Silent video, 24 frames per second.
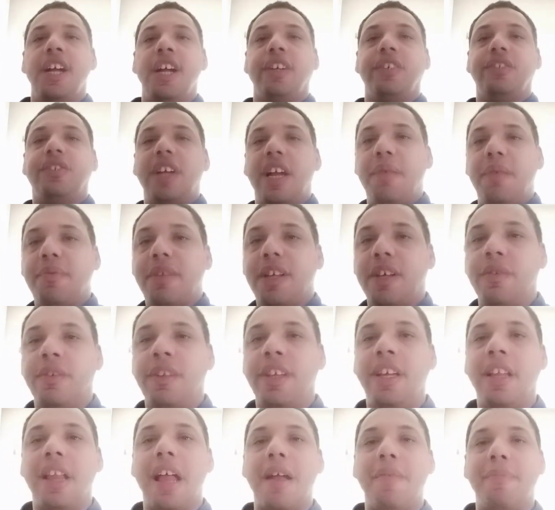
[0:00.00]
Same thing
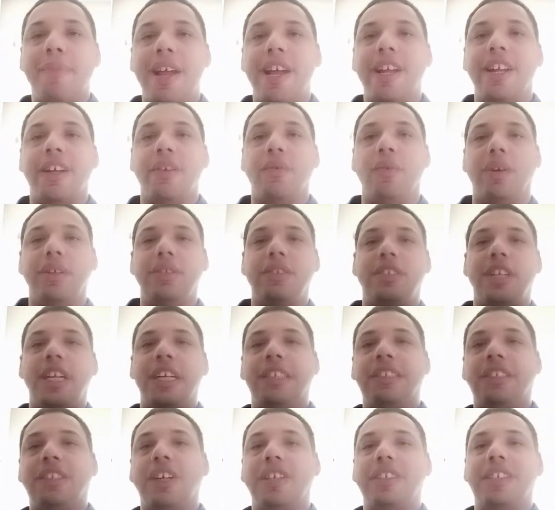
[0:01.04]
with Eli Manning. Once they
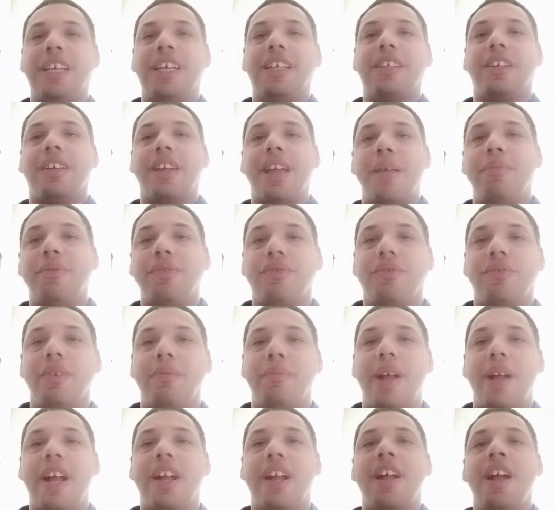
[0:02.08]
start to get the chemistry
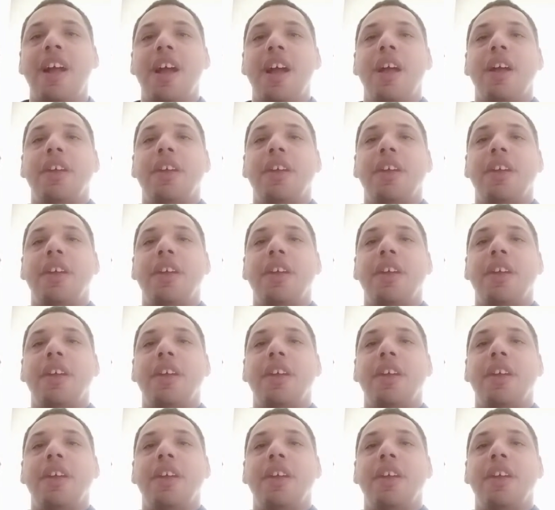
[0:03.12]
back,